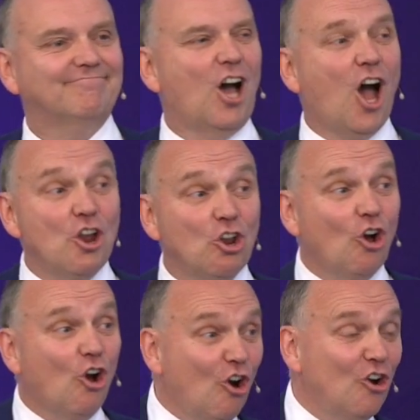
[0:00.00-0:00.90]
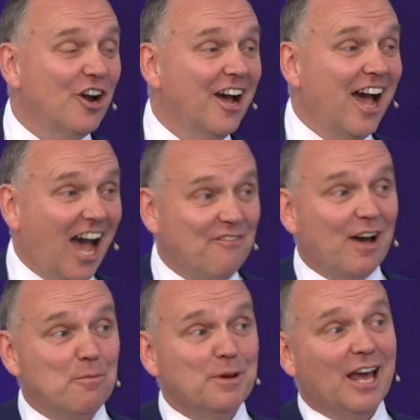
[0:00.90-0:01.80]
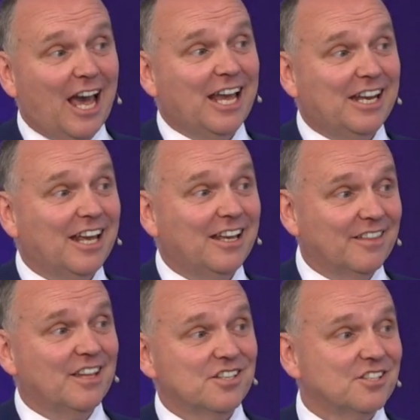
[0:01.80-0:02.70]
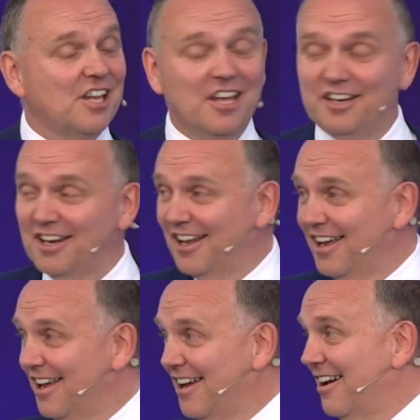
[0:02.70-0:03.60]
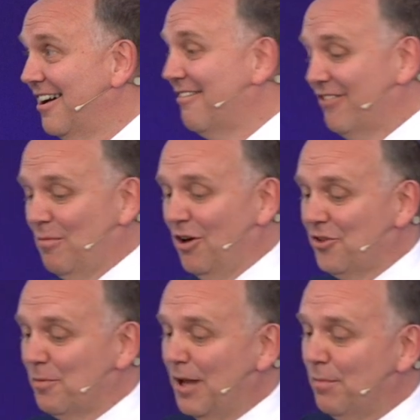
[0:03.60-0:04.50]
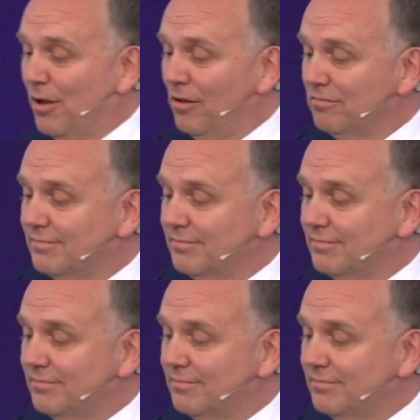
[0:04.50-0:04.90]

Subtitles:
How long have I been hiding this sin from other people?